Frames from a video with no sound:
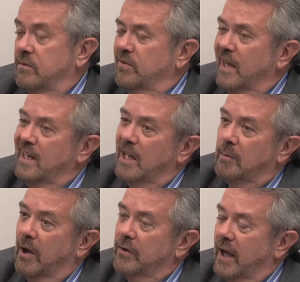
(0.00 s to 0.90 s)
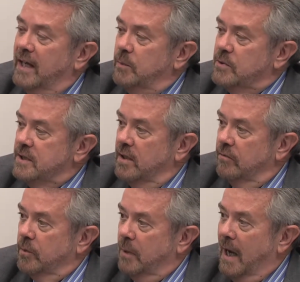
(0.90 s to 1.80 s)
they get about 90%
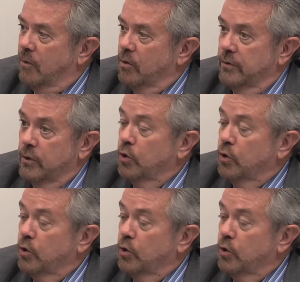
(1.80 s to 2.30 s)
of their power in their